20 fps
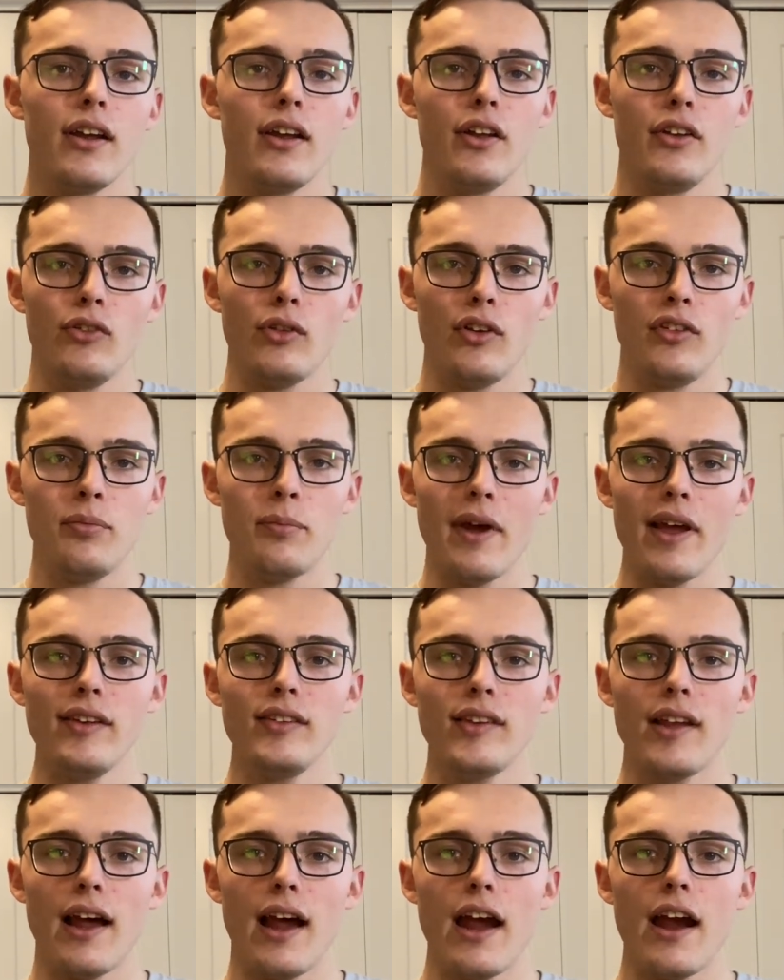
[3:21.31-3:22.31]
So it's best
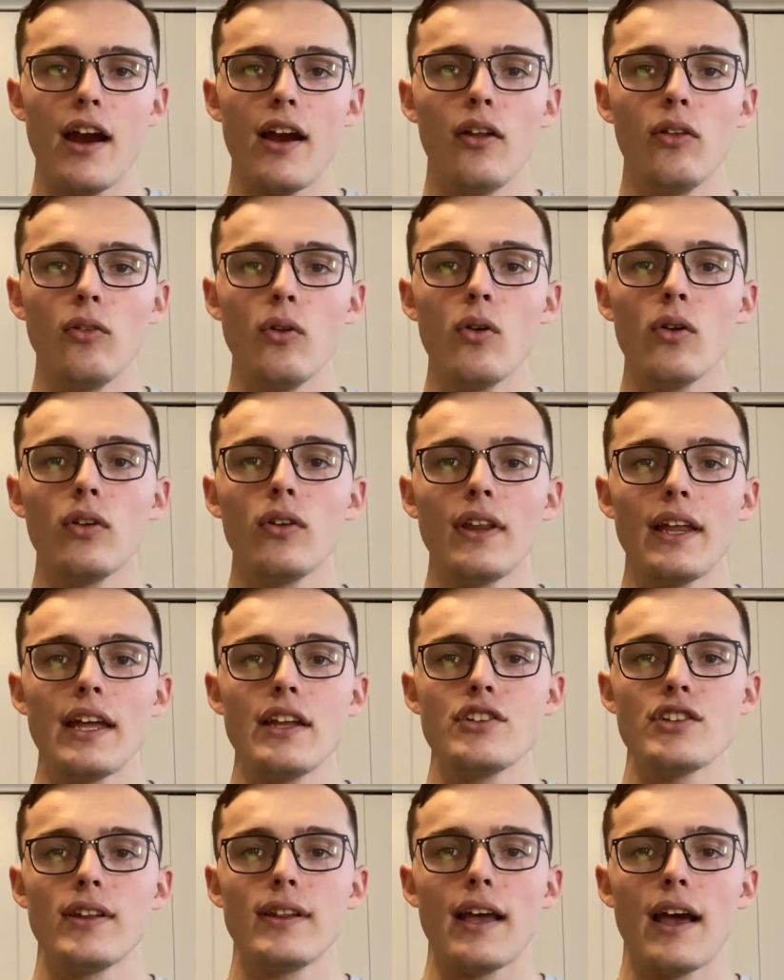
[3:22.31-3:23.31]
to hire a local
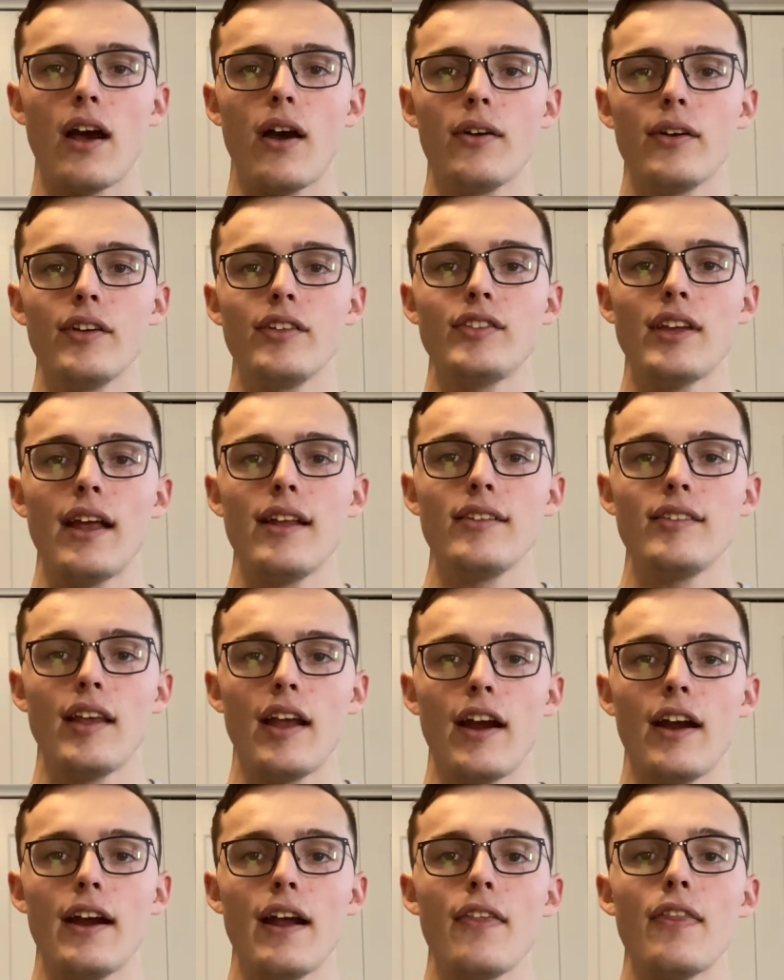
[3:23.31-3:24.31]
agent that understands the
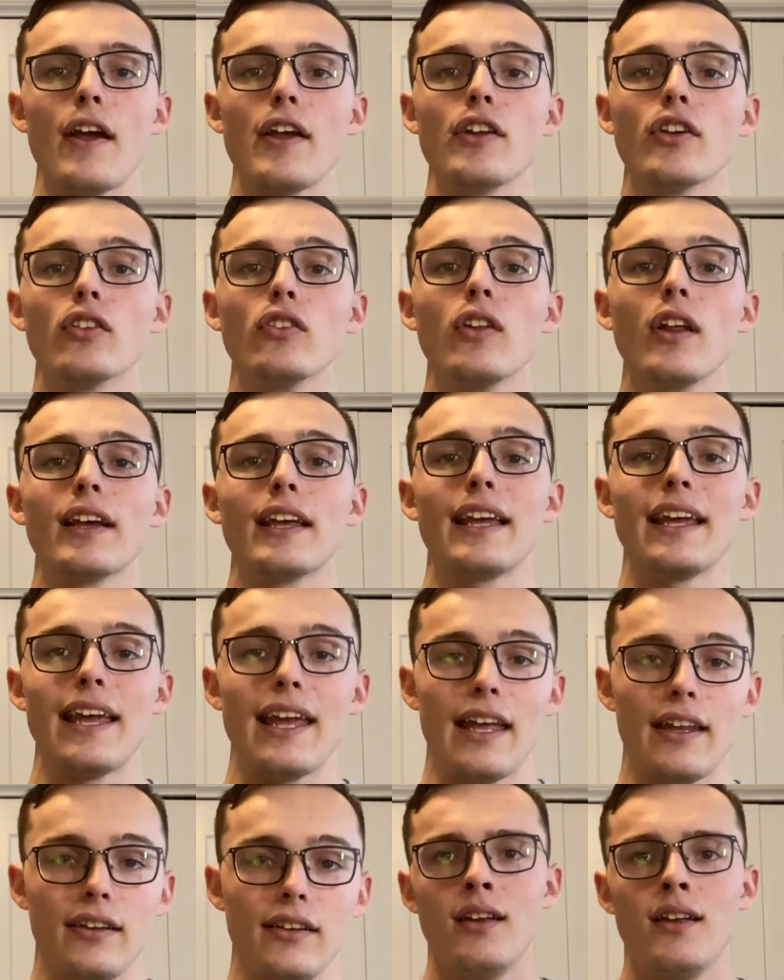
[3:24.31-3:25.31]
area that you're looking
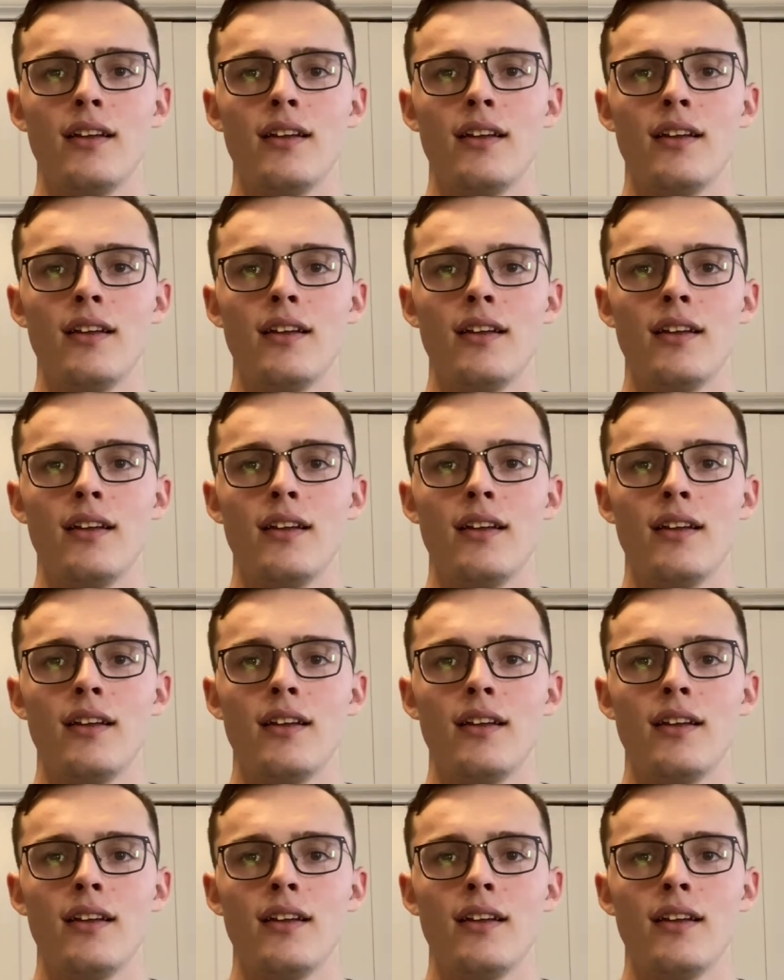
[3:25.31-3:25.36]
in.